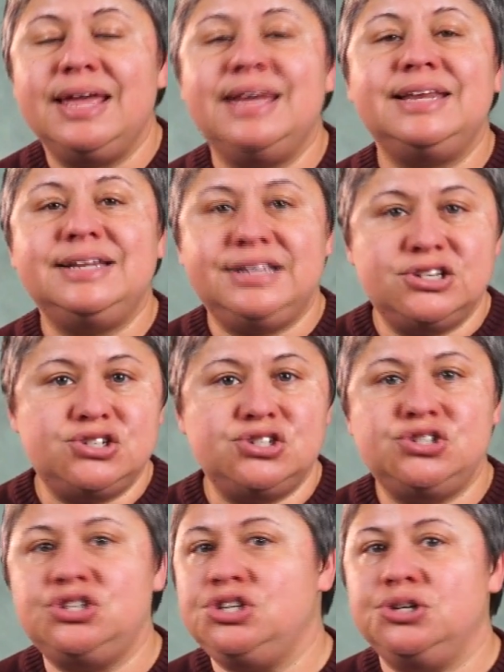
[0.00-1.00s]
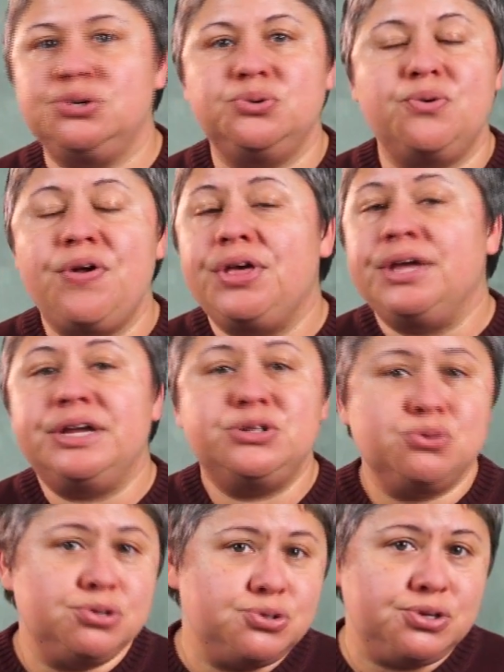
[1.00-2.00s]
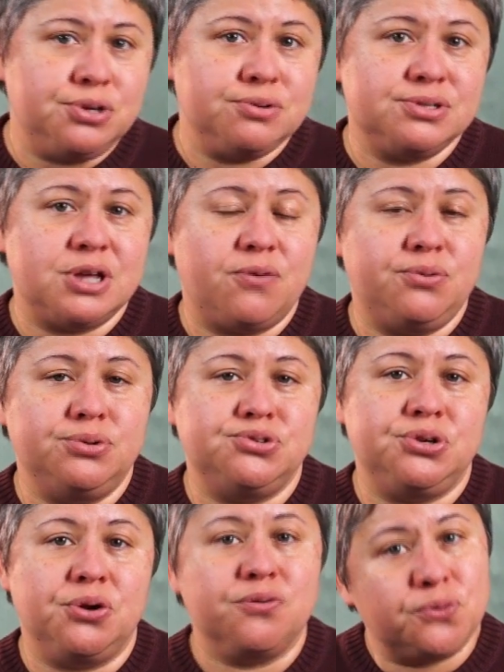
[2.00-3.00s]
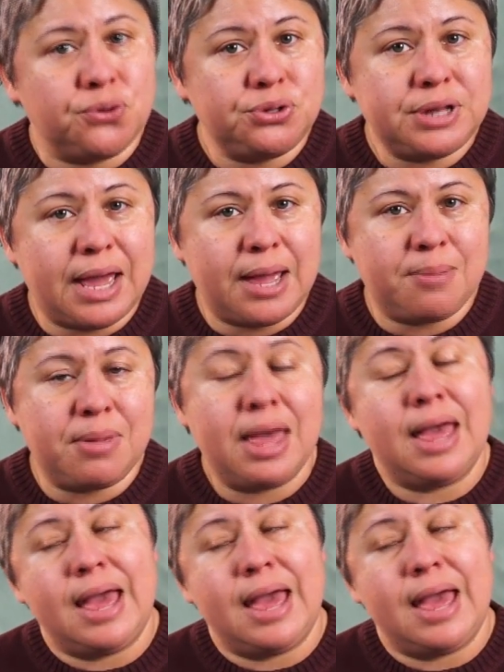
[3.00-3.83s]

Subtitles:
in addition to you introducing yourself using your full name